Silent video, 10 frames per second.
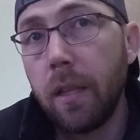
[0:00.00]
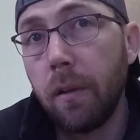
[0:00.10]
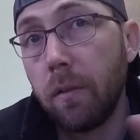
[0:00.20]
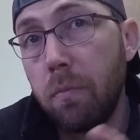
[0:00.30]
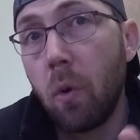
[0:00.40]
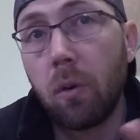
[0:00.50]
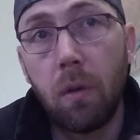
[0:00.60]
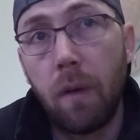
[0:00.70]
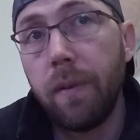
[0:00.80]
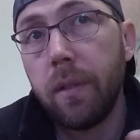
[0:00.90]
that there's more
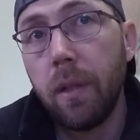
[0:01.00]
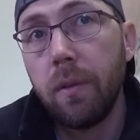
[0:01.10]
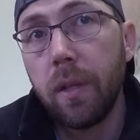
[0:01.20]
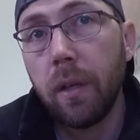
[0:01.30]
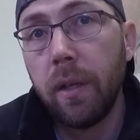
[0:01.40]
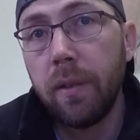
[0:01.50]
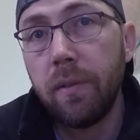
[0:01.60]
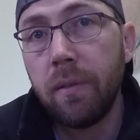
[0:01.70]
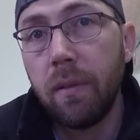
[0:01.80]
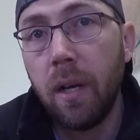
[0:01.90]
crawfish in those
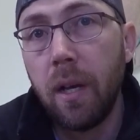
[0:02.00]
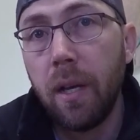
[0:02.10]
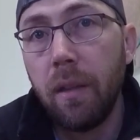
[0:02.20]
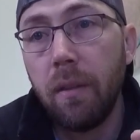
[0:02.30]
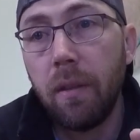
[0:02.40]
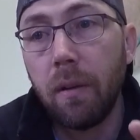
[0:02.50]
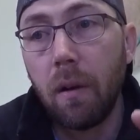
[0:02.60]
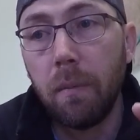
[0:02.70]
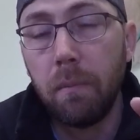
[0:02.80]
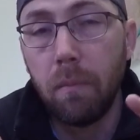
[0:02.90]
areas. There
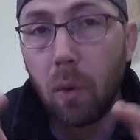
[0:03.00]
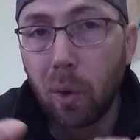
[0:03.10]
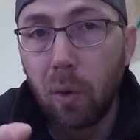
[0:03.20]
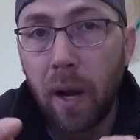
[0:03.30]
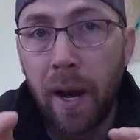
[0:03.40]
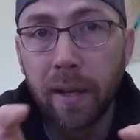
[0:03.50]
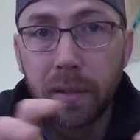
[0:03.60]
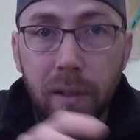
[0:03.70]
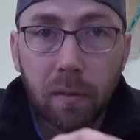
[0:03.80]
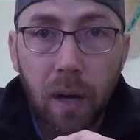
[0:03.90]
are more
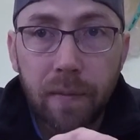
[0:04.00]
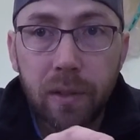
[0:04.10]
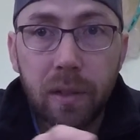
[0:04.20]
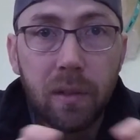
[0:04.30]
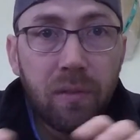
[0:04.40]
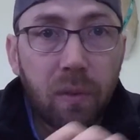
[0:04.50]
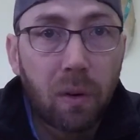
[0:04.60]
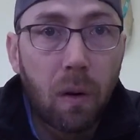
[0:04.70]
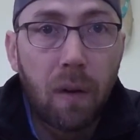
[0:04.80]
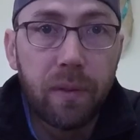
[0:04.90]
cracks and crevices for
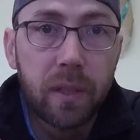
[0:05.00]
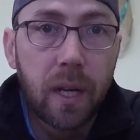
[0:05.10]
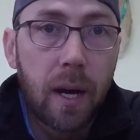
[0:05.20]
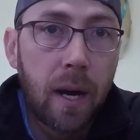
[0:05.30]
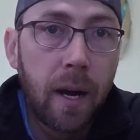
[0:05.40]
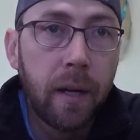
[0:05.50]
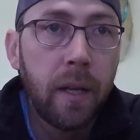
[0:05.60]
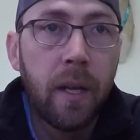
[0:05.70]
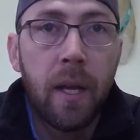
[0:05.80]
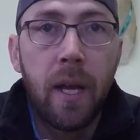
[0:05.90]
crawfish to hide.
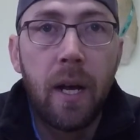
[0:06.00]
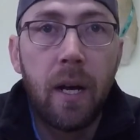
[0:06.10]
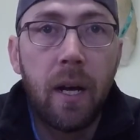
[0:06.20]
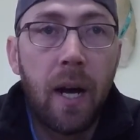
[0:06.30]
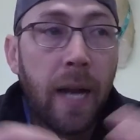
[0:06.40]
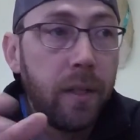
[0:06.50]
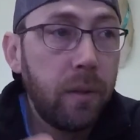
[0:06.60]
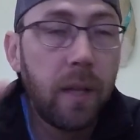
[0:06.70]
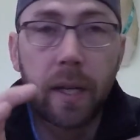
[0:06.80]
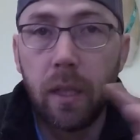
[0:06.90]
I
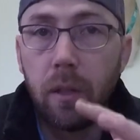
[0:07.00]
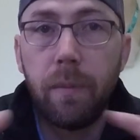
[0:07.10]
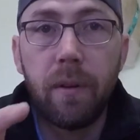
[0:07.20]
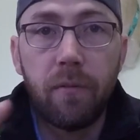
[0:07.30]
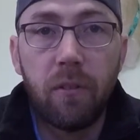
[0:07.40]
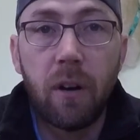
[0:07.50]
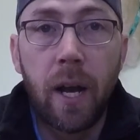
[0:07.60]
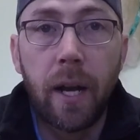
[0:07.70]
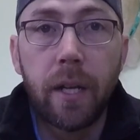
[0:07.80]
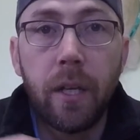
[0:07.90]
do like a little bit of
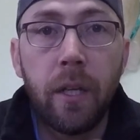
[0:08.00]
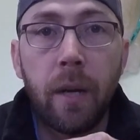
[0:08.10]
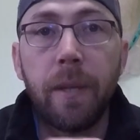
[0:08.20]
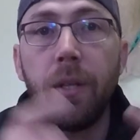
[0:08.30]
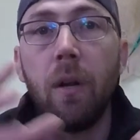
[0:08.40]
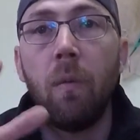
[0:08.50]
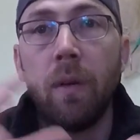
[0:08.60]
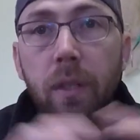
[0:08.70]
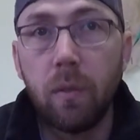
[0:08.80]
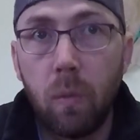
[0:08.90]
variety. I mean, you don't
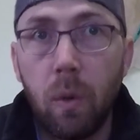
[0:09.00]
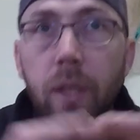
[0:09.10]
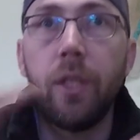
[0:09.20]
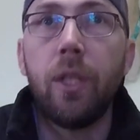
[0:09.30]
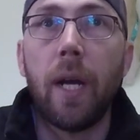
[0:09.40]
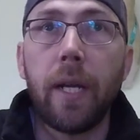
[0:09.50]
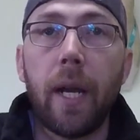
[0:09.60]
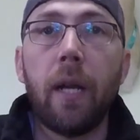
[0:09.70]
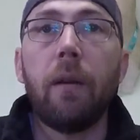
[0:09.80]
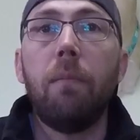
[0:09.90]
want just one
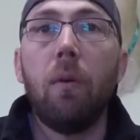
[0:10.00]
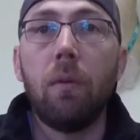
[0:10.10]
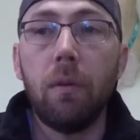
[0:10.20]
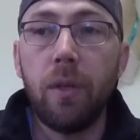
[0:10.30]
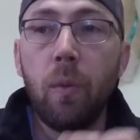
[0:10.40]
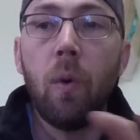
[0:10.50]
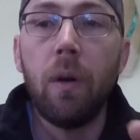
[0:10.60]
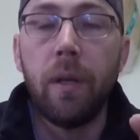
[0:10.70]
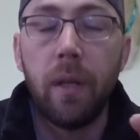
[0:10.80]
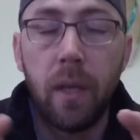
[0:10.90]
gigantic boulder. You want,